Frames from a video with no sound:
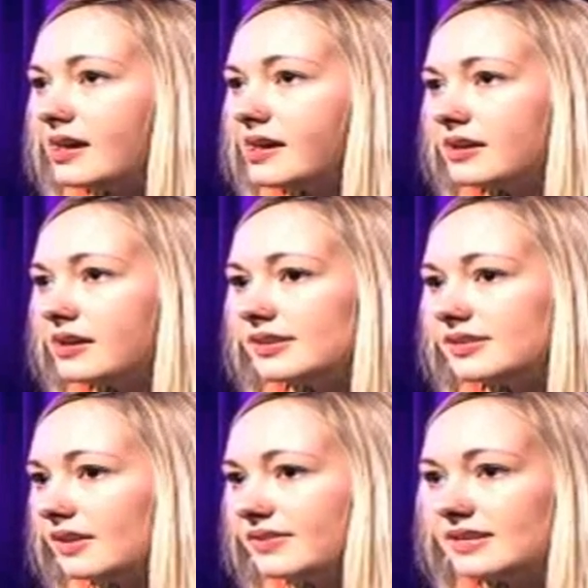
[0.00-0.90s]

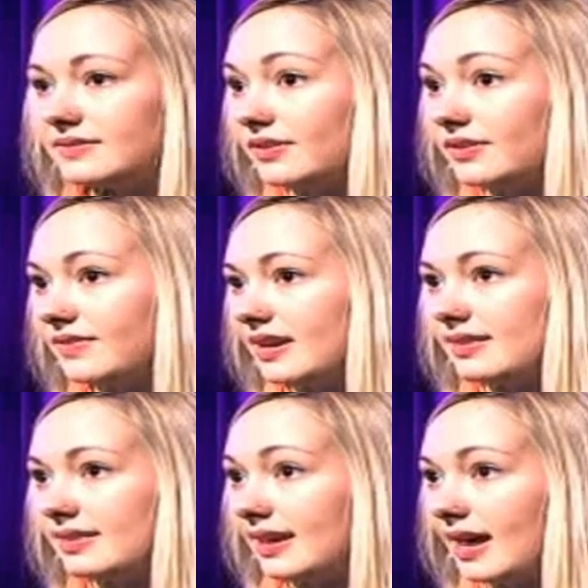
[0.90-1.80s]
Conservatives have lost faith in
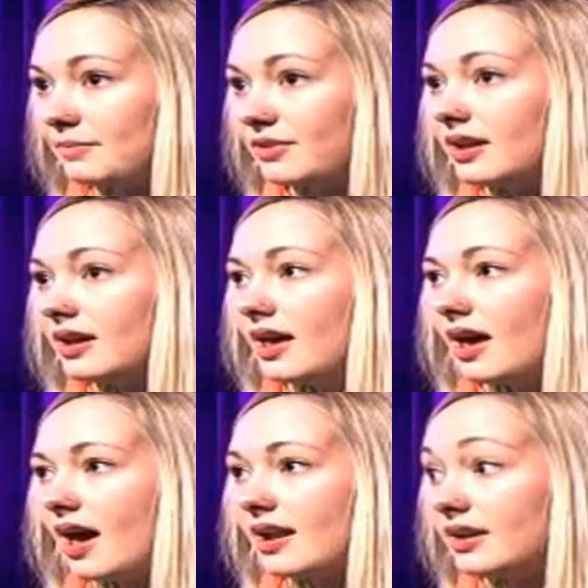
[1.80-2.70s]
Cameron. And
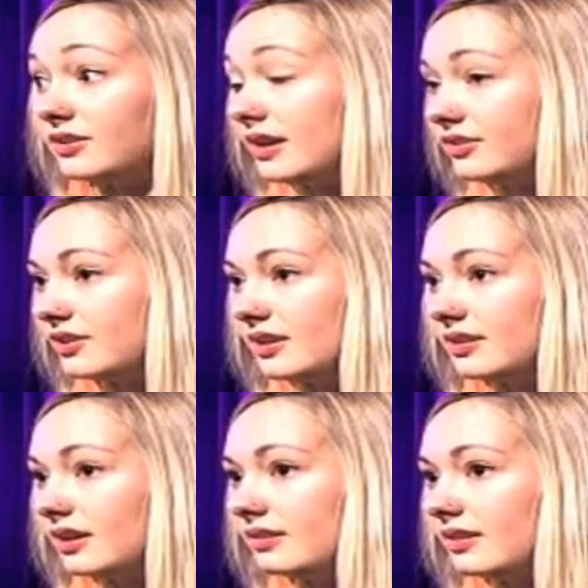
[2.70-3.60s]
I, I truly don't
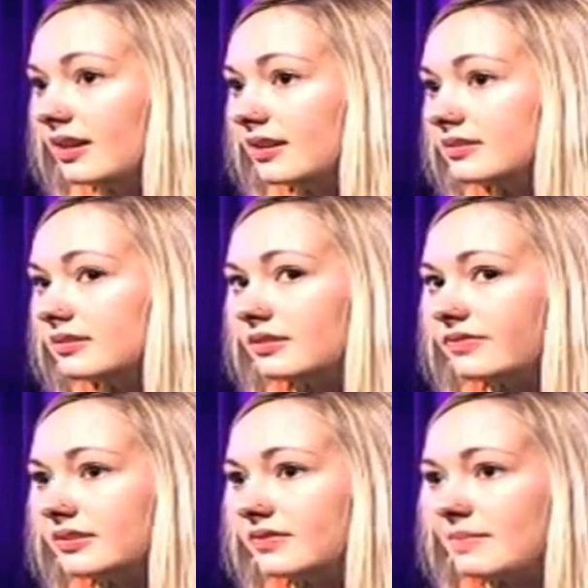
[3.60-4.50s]
think that's the fault of
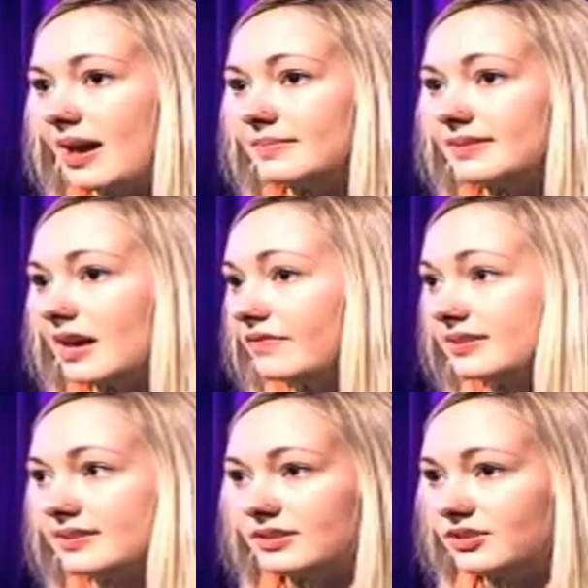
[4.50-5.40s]
the man himself, it's the
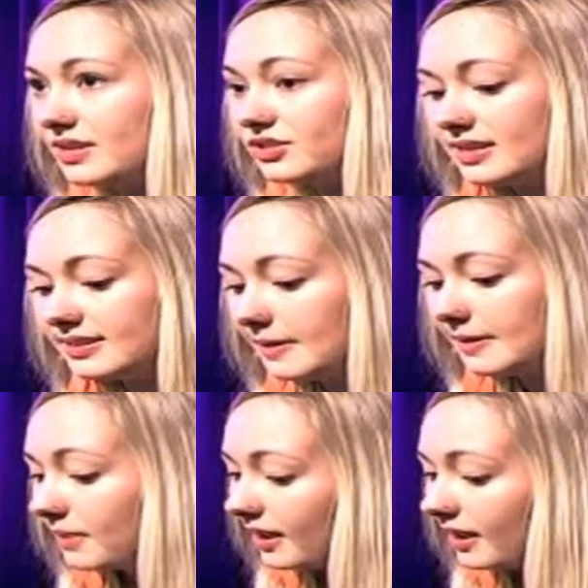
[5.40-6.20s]
situation he's in. But